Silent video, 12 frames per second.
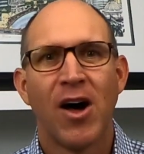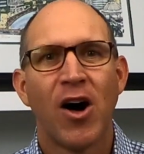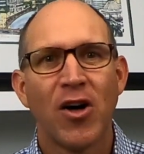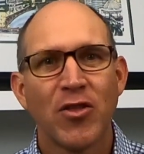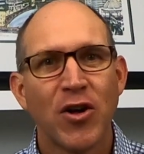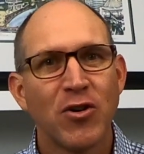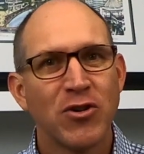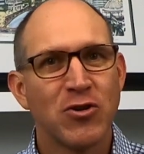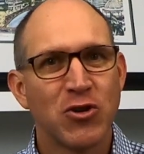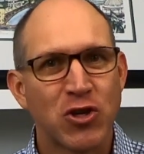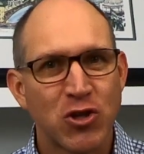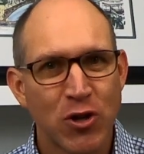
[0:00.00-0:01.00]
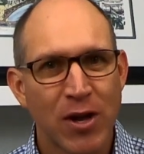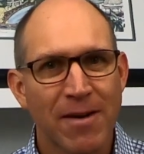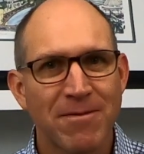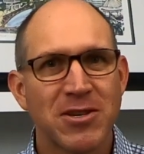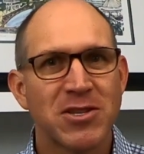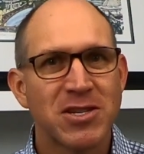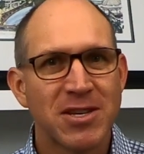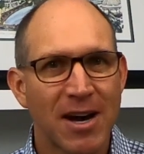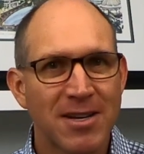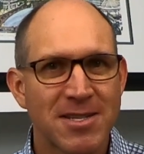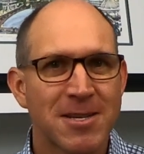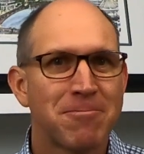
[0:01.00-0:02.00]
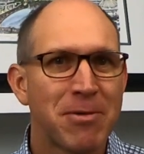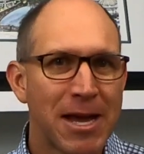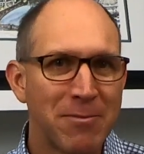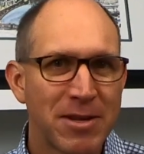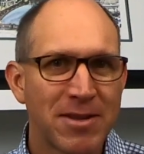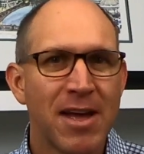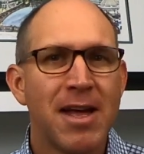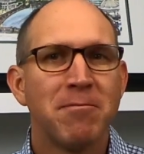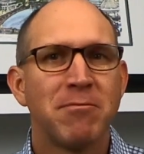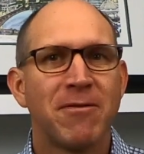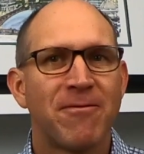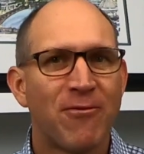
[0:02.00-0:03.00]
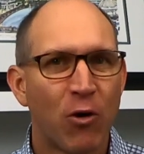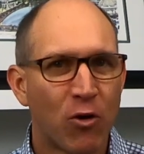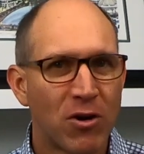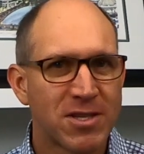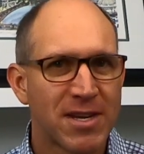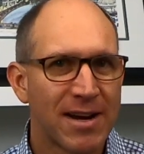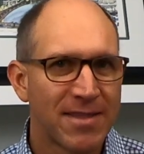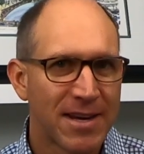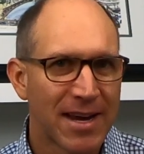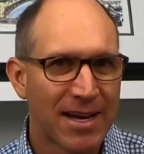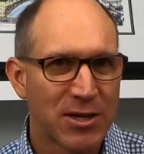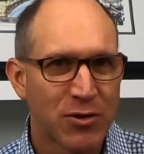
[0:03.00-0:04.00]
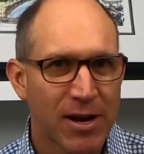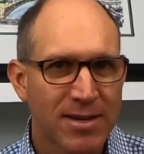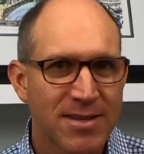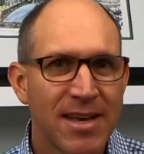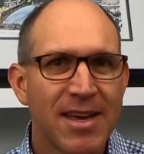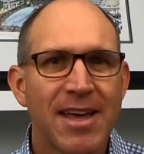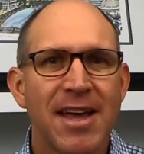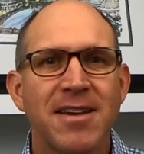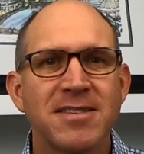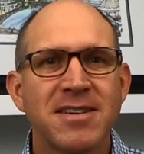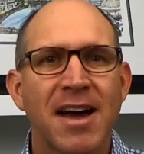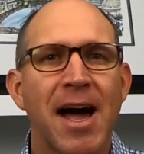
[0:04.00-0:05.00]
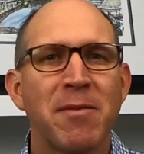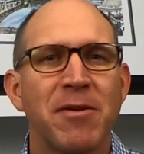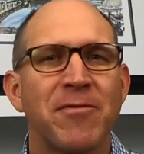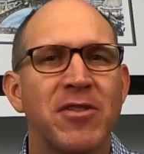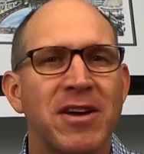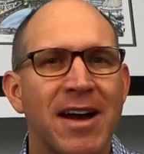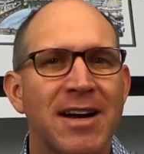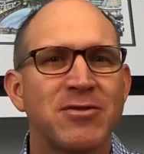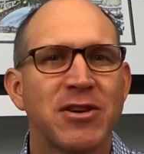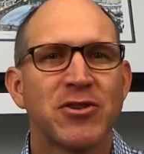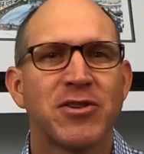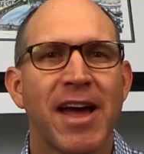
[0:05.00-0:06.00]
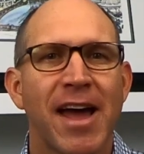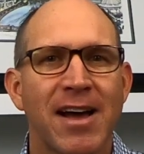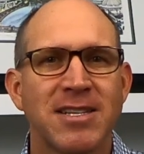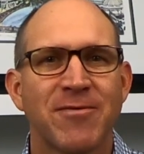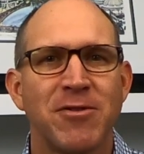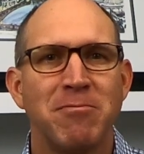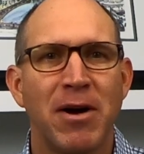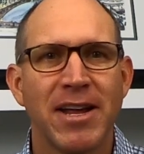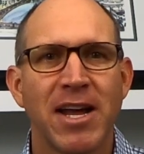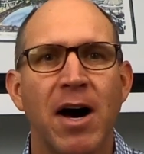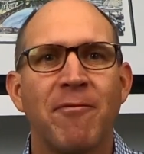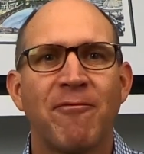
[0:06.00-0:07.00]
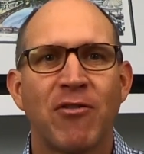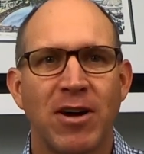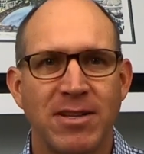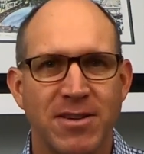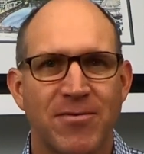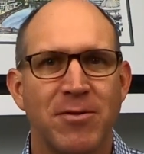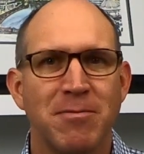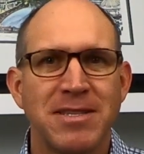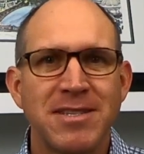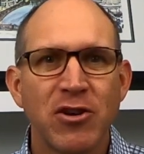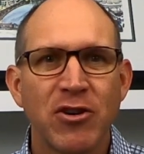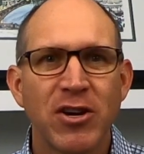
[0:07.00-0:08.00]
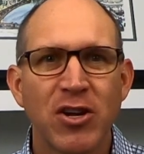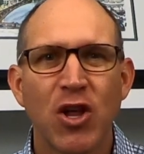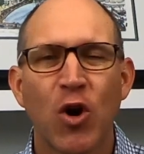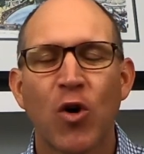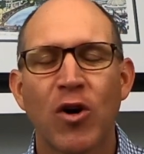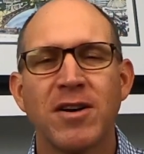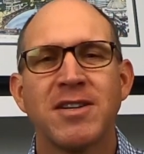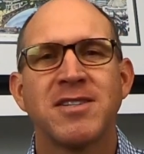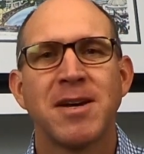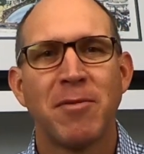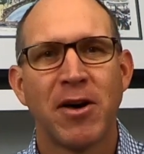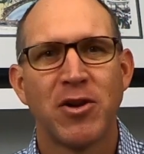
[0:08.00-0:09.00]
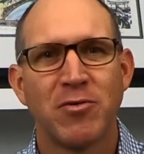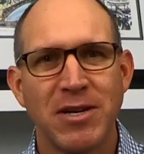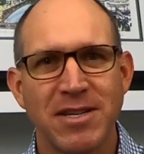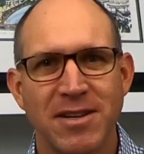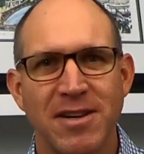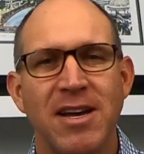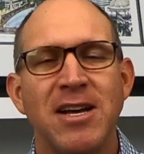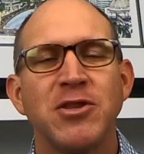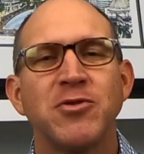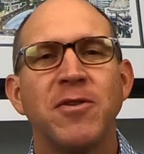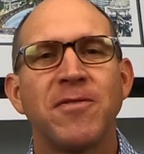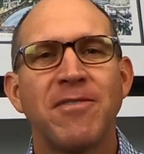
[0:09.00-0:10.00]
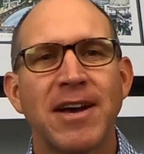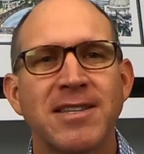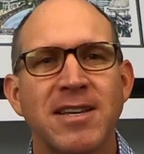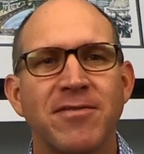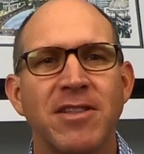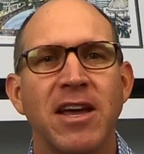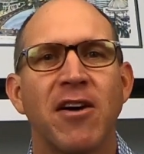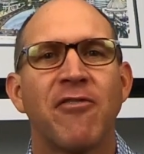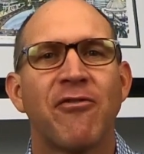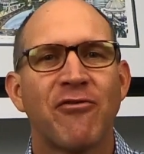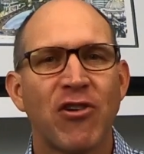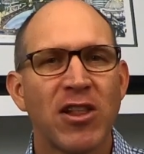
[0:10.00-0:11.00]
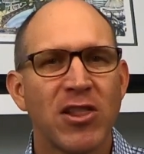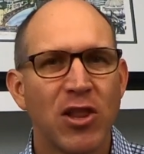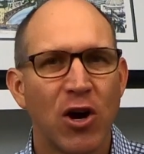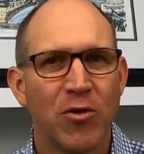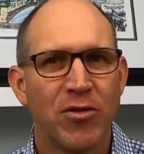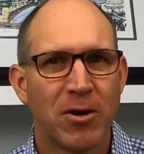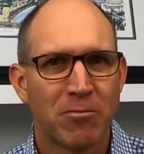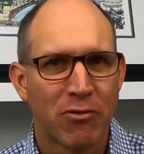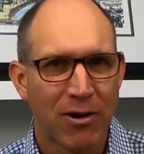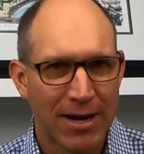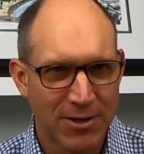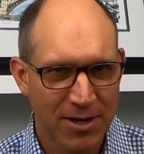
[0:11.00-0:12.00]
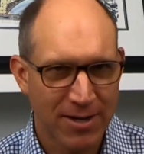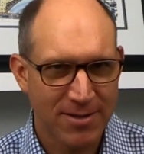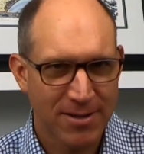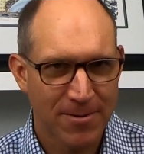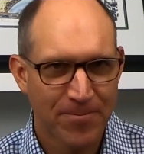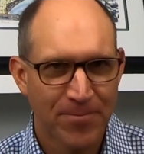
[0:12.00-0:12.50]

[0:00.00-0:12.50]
Although you should have discussed payment before signing the contract, it is common for the contractor to ask for money upfront for material or some other reason to effectively front load their project.